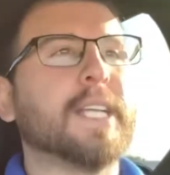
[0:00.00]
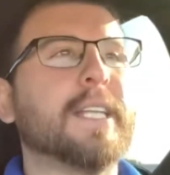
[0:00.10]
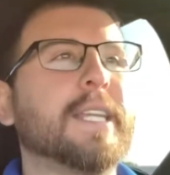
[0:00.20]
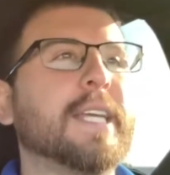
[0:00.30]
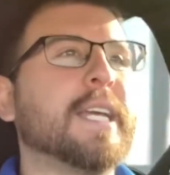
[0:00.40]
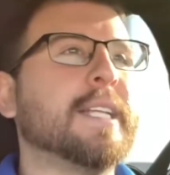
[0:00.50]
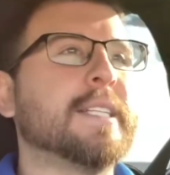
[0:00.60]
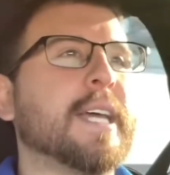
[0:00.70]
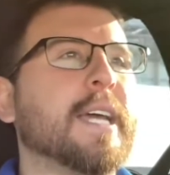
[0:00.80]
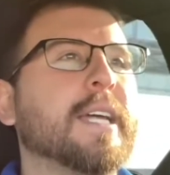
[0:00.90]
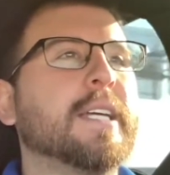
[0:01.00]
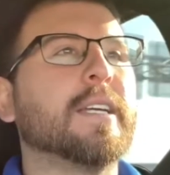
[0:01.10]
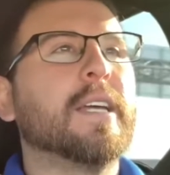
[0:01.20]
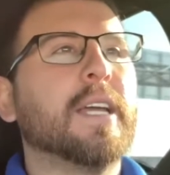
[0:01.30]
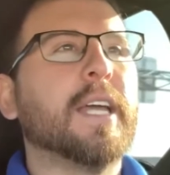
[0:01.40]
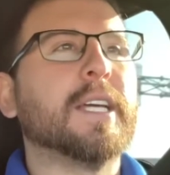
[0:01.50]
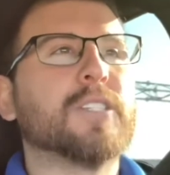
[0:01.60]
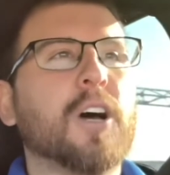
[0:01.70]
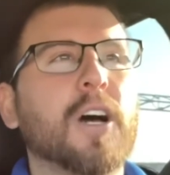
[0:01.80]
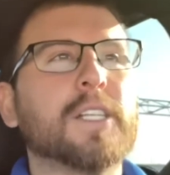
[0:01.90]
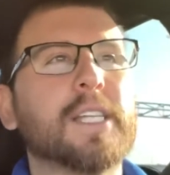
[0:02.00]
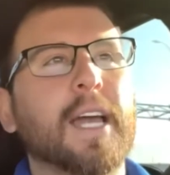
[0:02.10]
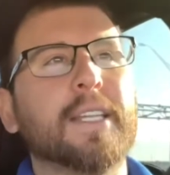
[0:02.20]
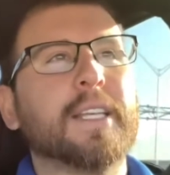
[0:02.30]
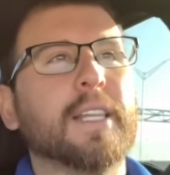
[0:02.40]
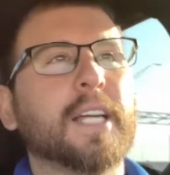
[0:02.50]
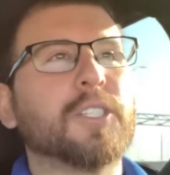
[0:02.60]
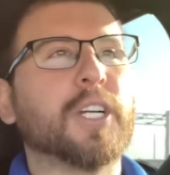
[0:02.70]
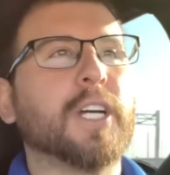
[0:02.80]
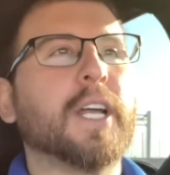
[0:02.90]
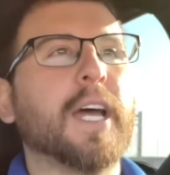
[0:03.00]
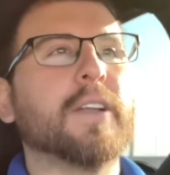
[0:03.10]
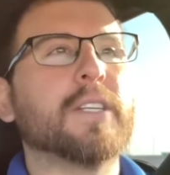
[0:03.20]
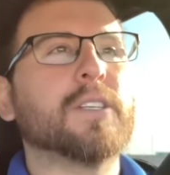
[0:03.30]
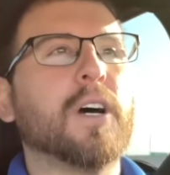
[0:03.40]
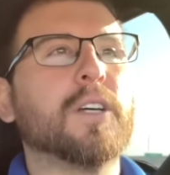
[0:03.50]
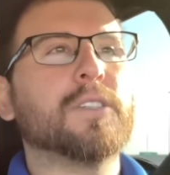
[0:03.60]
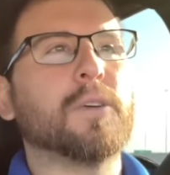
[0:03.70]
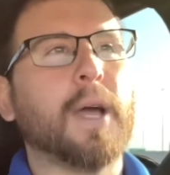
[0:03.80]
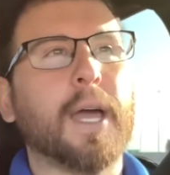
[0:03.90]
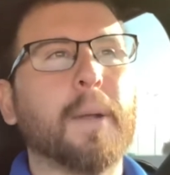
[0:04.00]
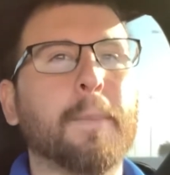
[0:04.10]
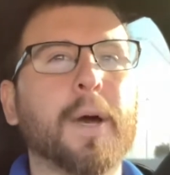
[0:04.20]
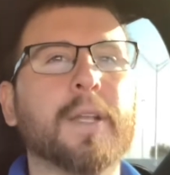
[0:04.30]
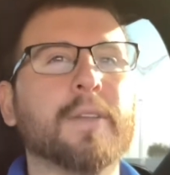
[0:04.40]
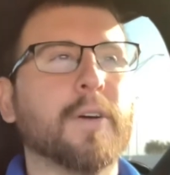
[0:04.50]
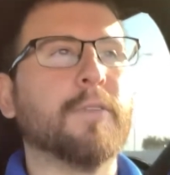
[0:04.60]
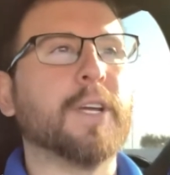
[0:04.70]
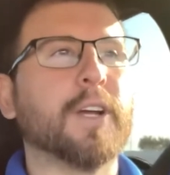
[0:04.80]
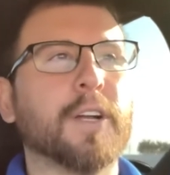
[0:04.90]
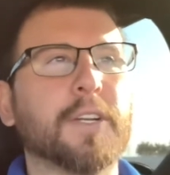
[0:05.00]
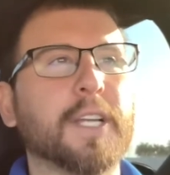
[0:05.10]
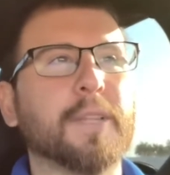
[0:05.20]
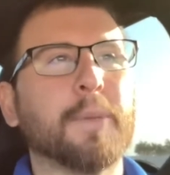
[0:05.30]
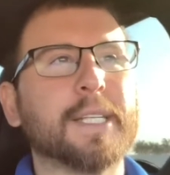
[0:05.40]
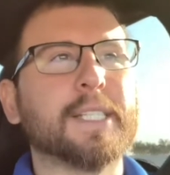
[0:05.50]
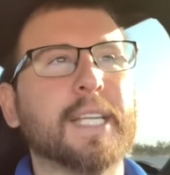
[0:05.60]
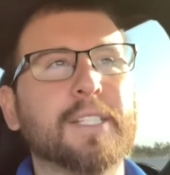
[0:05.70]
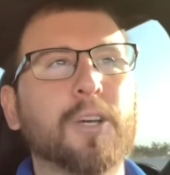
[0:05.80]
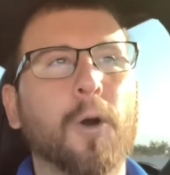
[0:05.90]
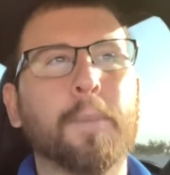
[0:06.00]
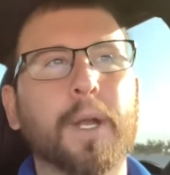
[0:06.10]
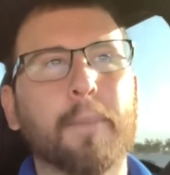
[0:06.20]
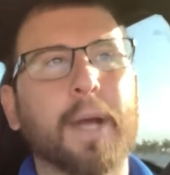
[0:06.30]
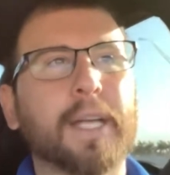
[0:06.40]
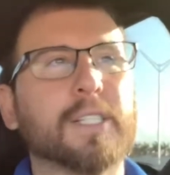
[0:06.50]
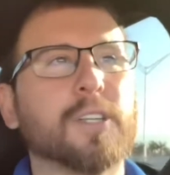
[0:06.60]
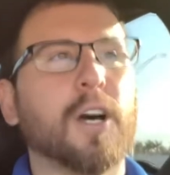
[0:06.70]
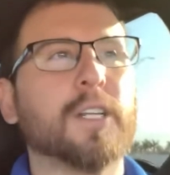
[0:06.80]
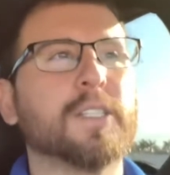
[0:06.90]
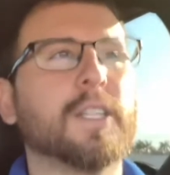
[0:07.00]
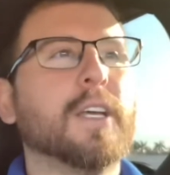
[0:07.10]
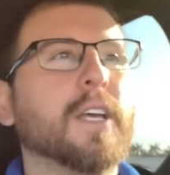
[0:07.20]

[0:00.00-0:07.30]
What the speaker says: I did the intake, exhaust. I had the electric cutout exhaust, so I had a button over here underneath my seat to open up my exhaust.